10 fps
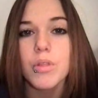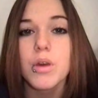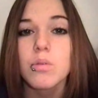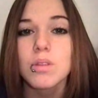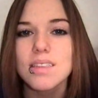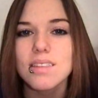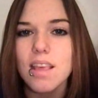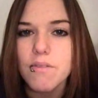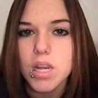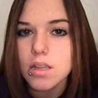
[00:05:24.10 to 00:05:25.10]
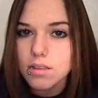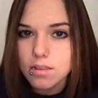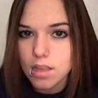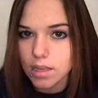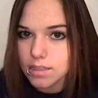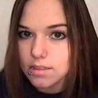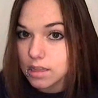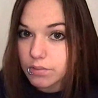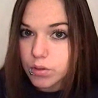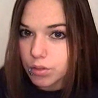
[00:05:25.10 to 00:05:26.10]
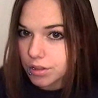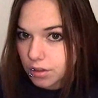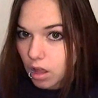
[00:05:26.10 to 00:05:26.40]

with only 7 seconds left on the